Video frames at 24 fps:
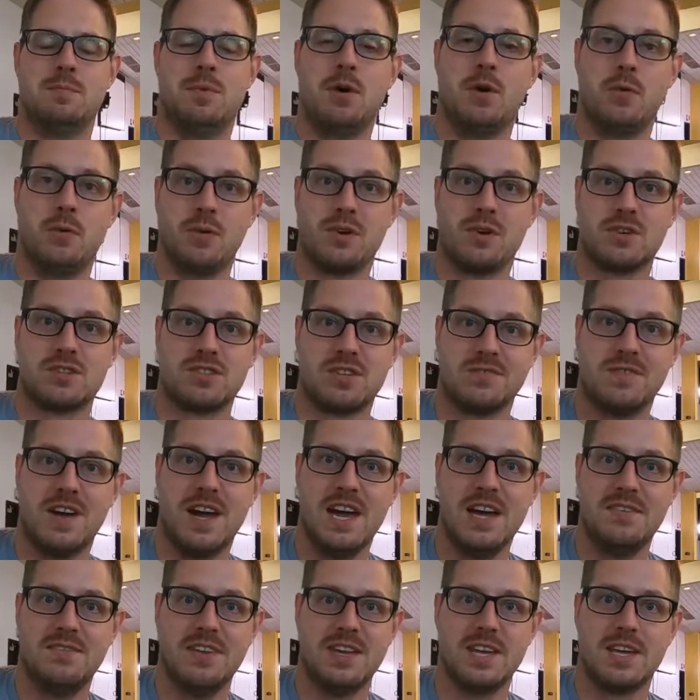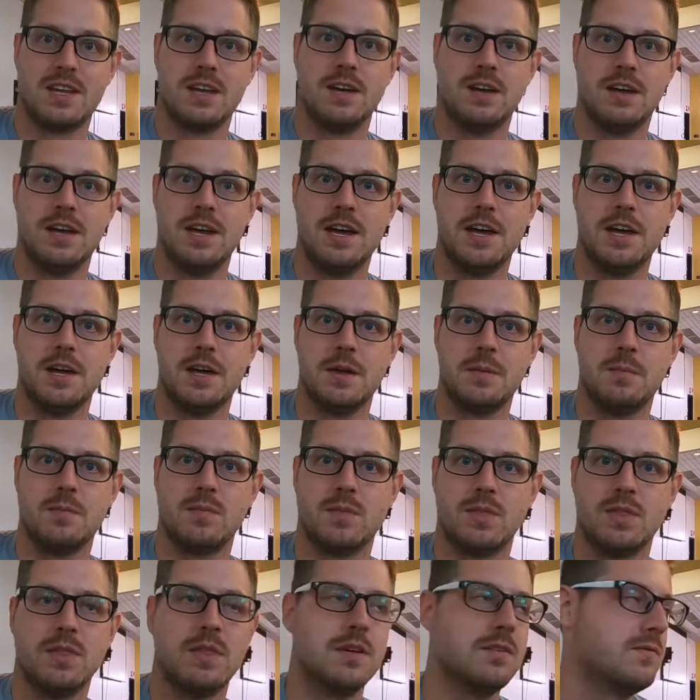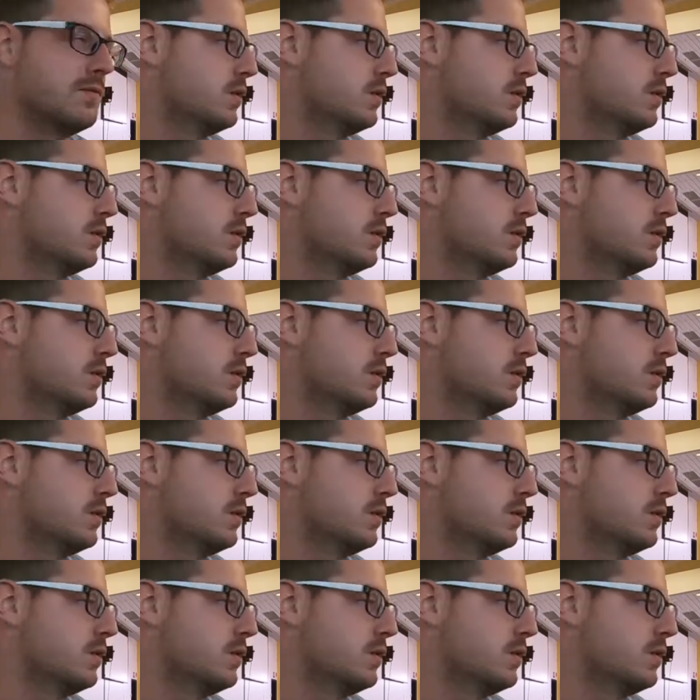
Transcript: but we're surviving. The